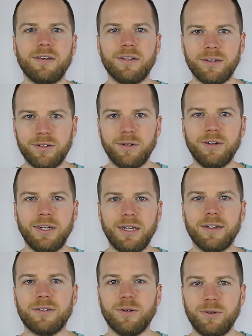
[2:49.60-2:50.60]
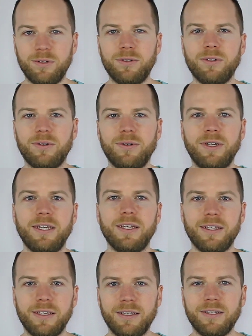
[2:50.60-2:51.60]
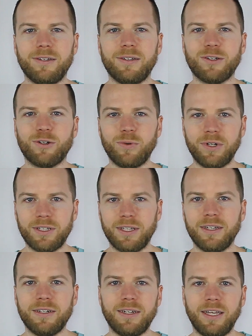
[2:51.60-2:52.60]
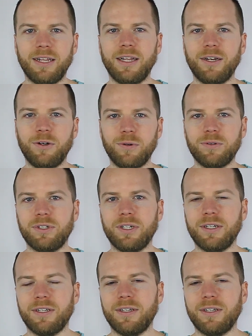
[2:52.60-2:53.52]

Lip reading: Son las 8:50 de la noche.